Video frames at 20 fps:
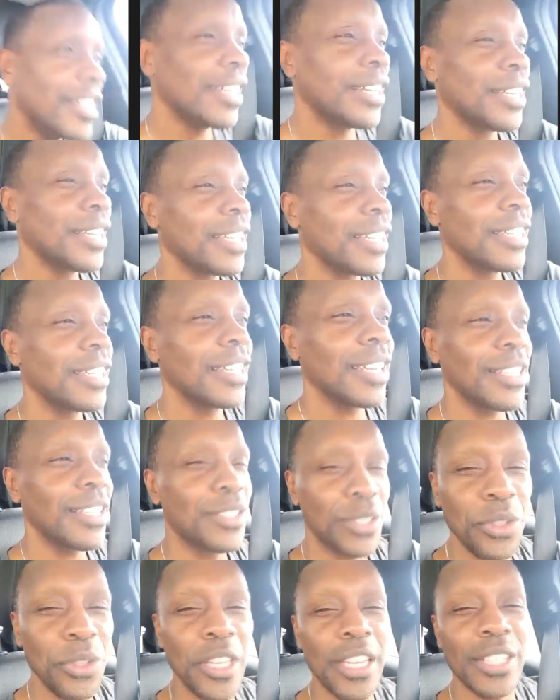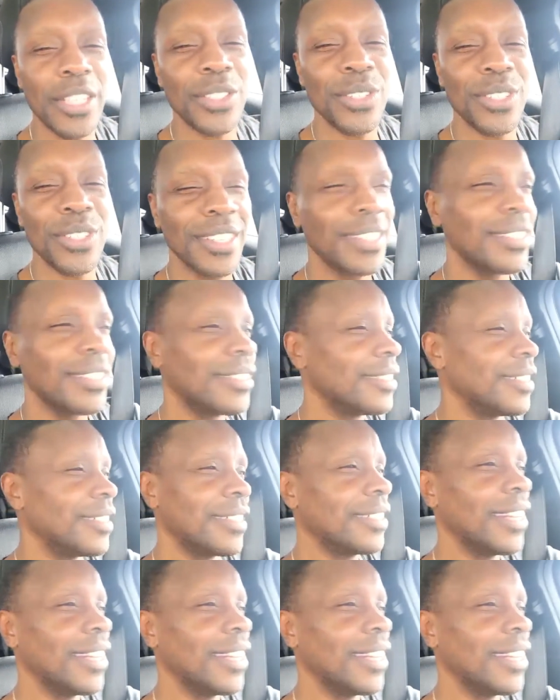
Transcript: let's do this. Uh,